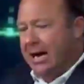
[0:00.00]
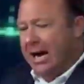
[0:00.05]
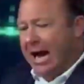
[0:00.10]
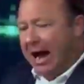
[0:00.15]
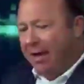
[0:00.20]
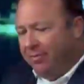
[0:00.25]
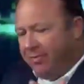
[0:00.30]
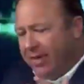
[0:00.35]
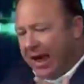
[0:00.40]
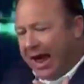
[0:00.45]

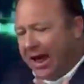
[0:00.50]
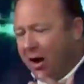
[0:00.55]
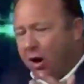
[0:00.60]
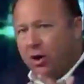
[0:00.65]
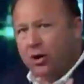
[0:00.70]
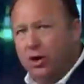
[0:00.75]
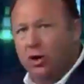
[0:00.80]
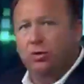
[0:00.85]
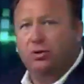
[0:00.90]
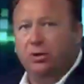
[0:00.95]
and they are
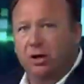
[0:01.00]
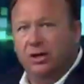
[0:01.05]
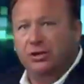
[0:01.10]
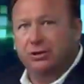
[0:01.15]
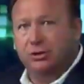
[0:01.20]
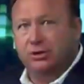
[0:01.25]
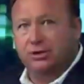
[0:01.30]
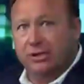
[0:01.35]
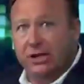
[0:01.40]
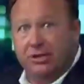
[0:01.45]
huge
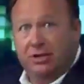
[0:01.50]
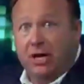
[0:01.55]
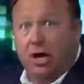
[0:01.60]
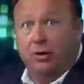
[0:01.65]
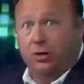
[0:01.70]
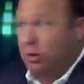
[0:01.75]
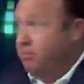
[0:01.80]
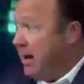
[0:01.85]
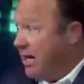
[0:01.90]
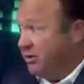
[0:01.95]
listeners and tell
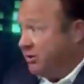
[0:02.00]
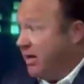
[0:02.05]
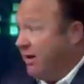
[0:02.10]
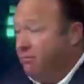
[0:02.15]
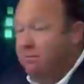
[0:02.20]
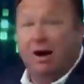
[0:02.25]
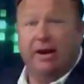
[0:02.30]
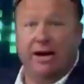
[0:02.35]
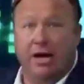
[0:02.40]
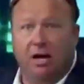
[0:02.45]
you basically
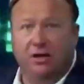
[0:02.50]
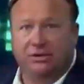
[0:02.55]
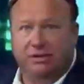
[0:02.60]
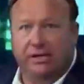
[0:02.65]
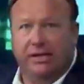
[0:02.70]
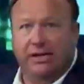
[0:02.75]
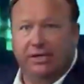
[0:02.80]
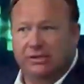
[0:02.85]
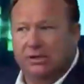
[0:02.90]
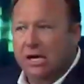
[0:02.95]
everybody else
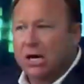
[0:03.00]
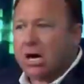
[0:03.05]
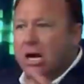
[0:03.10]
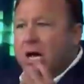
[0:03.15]
is,